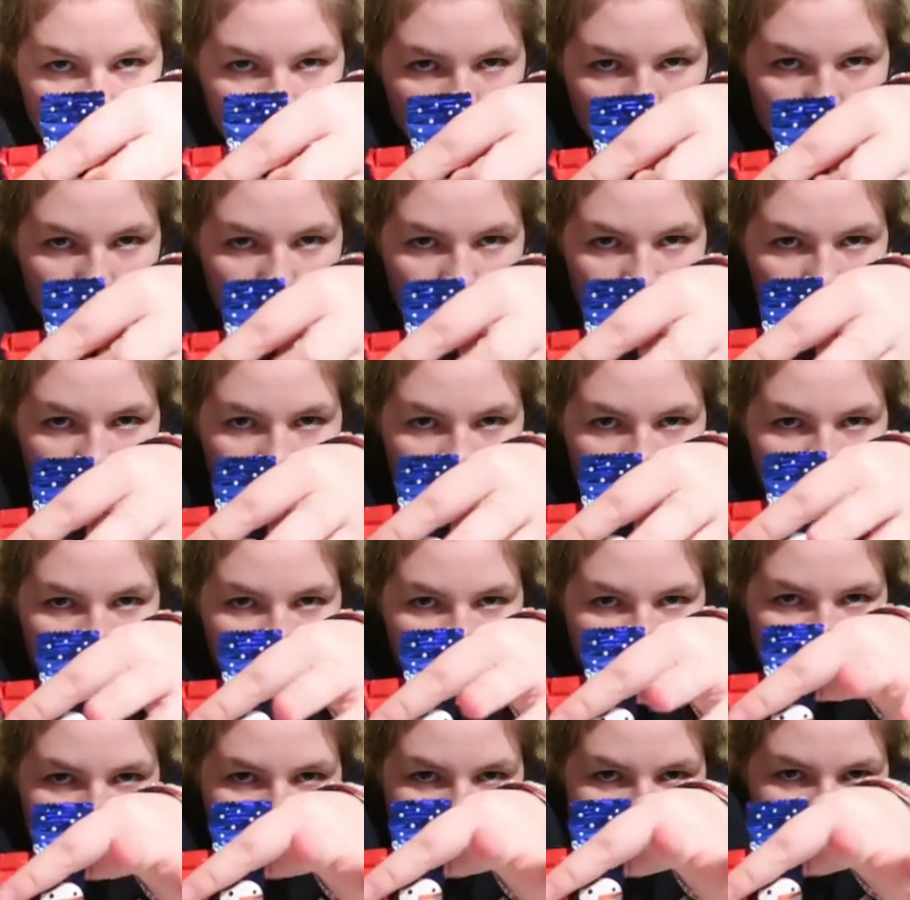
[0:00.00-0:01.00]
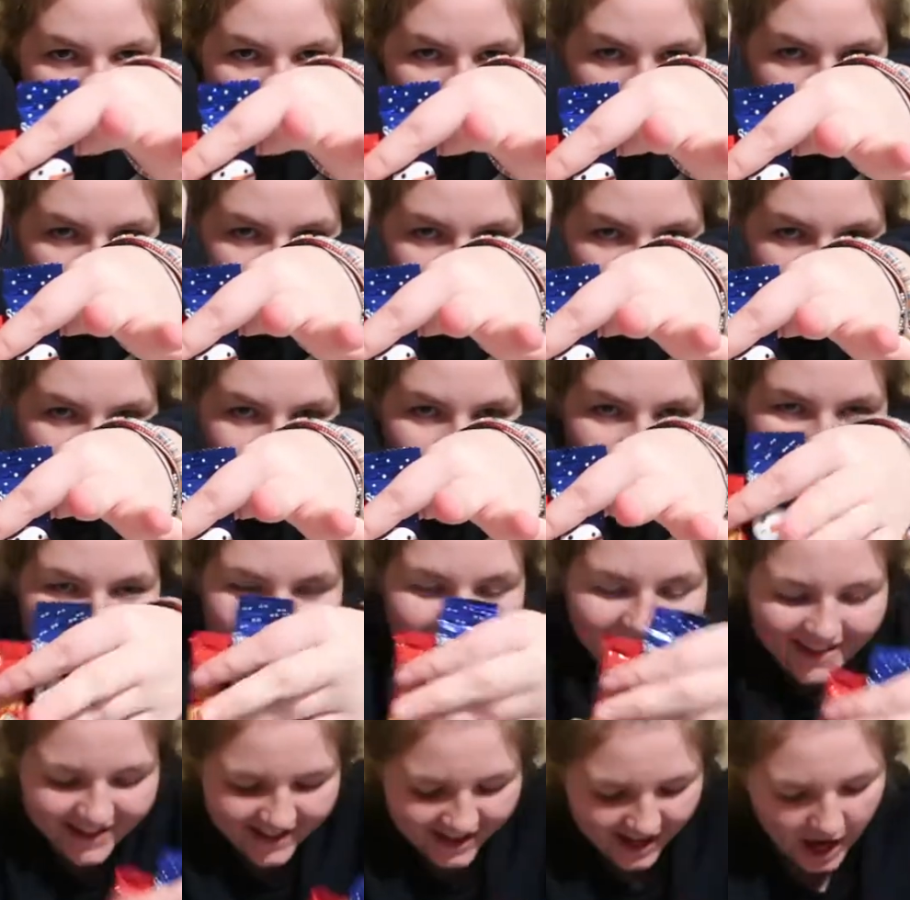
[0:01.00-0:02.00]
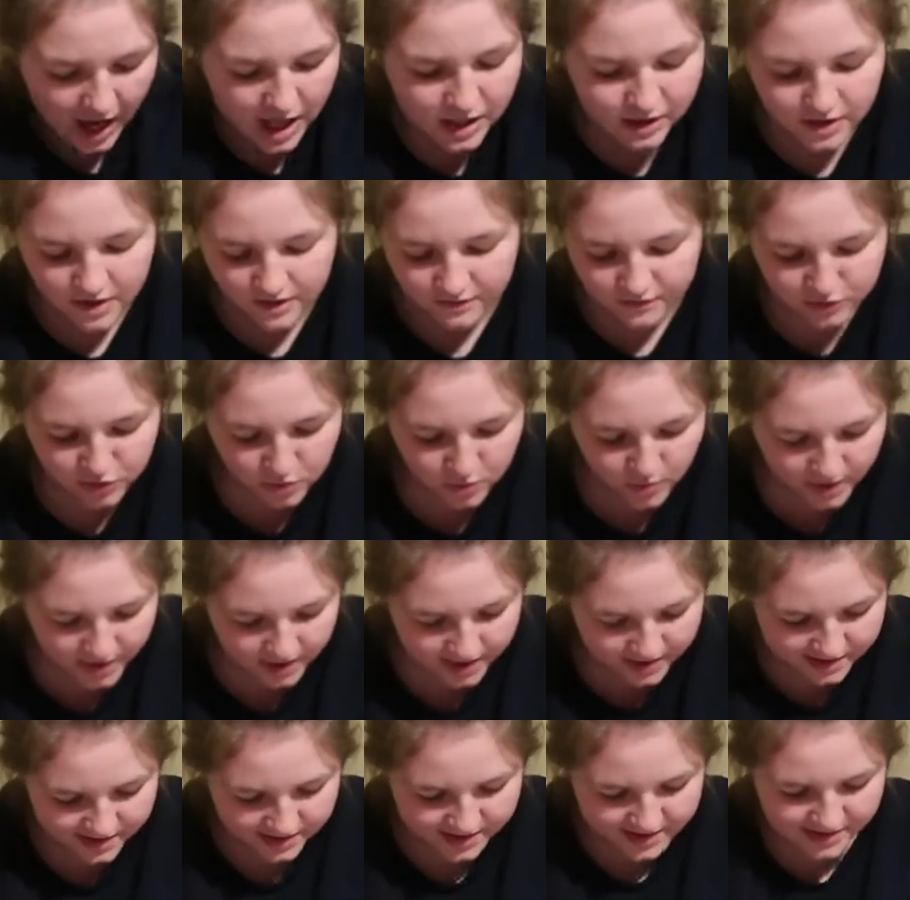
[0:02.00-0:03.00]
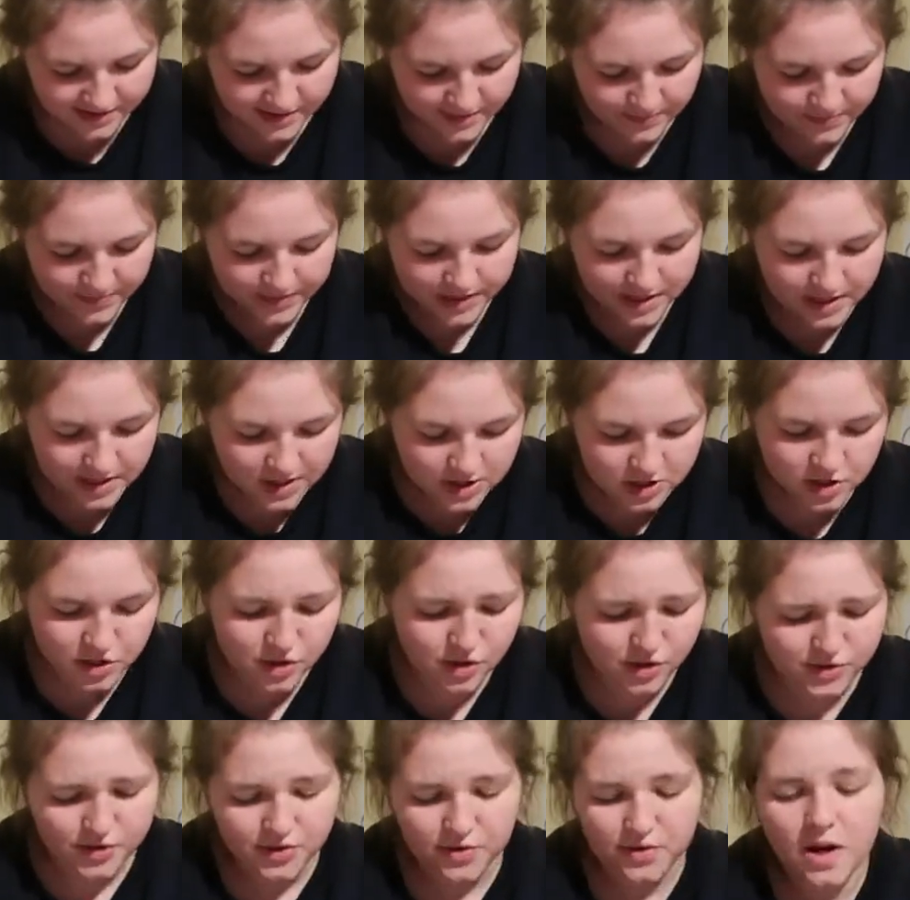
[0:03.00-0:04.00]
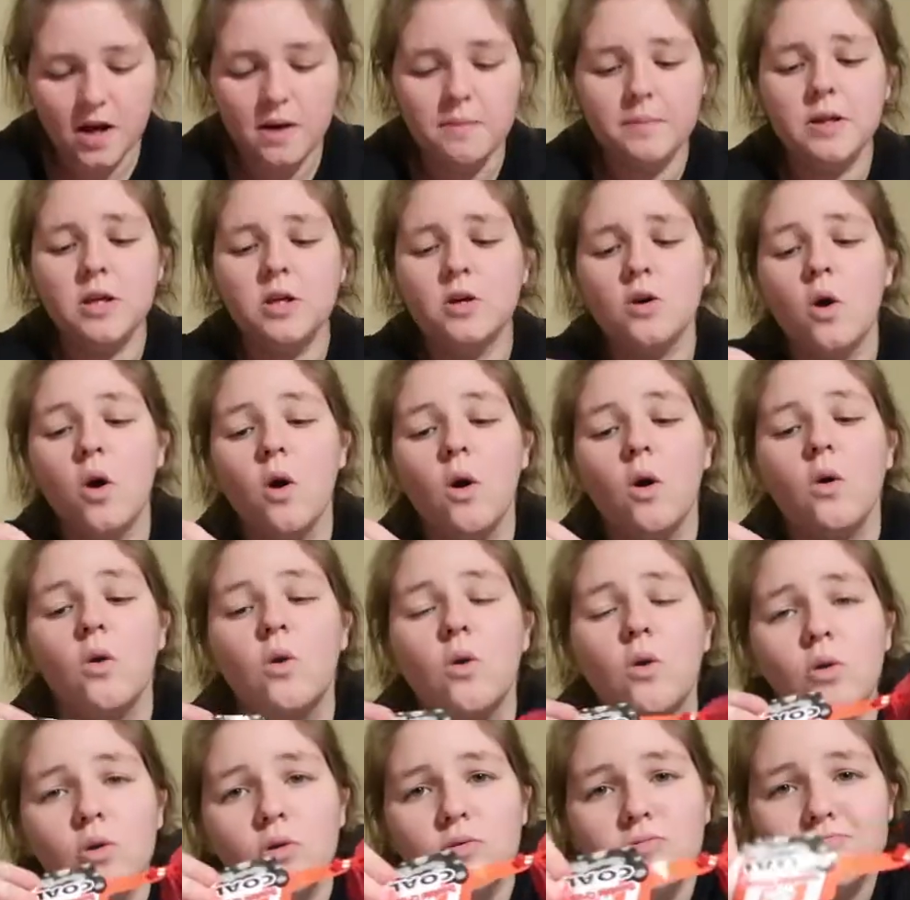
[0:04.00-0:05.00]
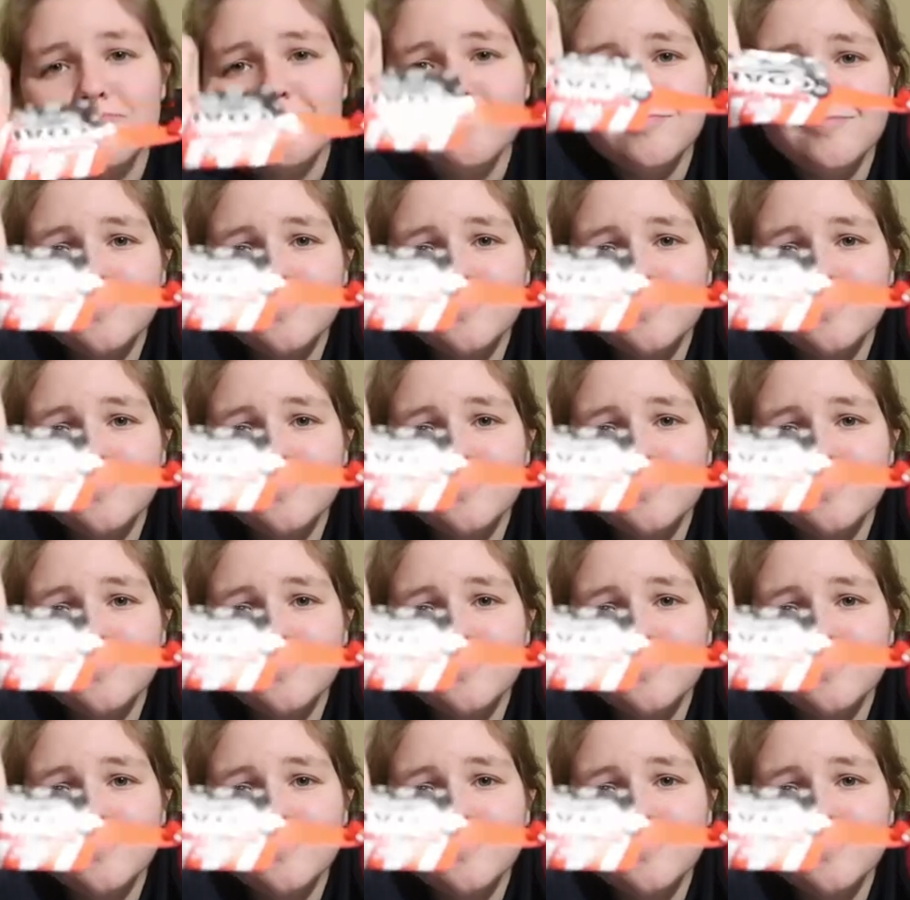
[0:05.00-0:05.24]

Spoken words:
Like these. I love Twix. She also got me Kohl.